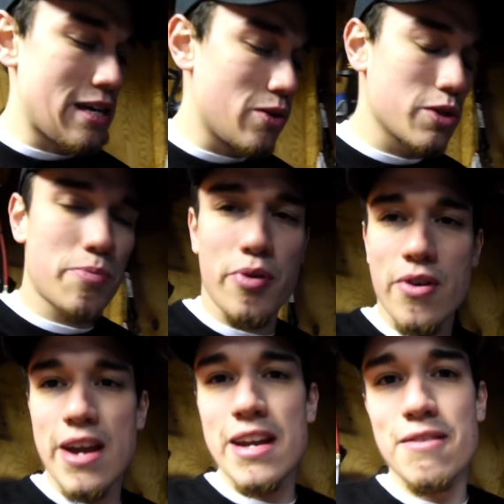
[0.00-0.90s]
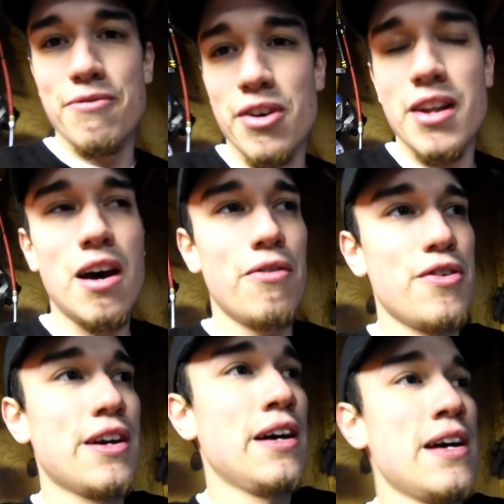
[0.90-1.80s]
Eagles parade in
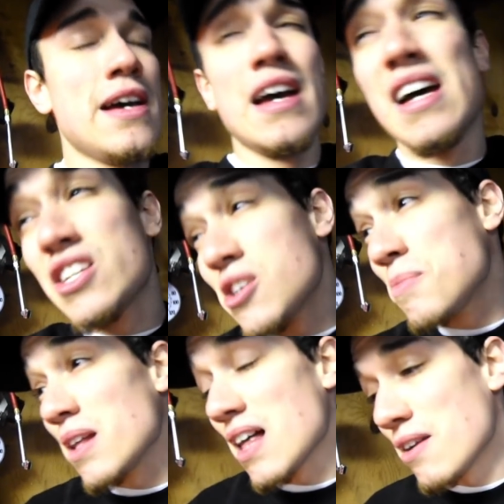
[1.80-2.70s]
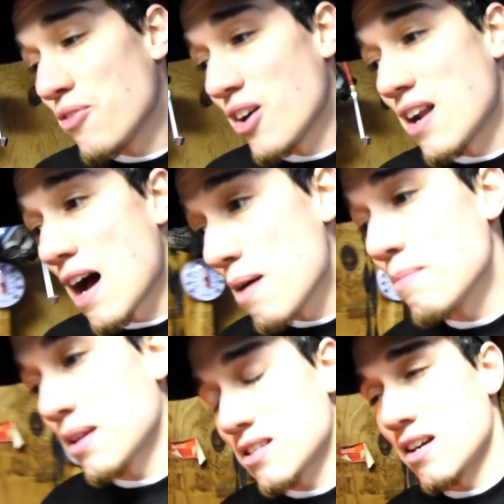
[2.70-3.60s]
Philadelphia, and it should be a lot of fun.
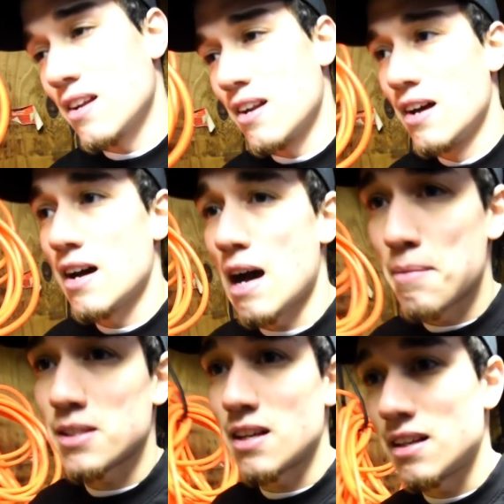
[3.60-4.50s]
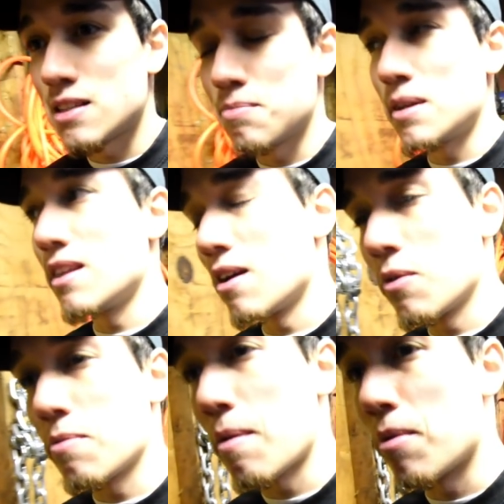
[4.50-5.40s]
I'm excited to be there
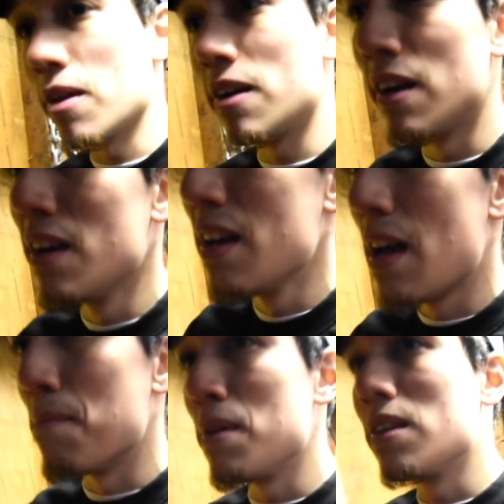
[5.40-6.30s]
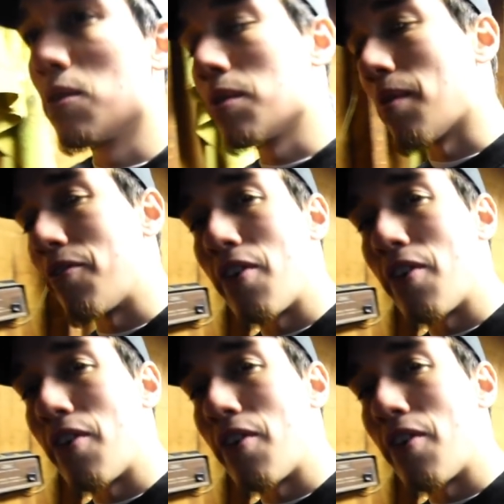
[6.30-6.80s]
with my brother and be there with my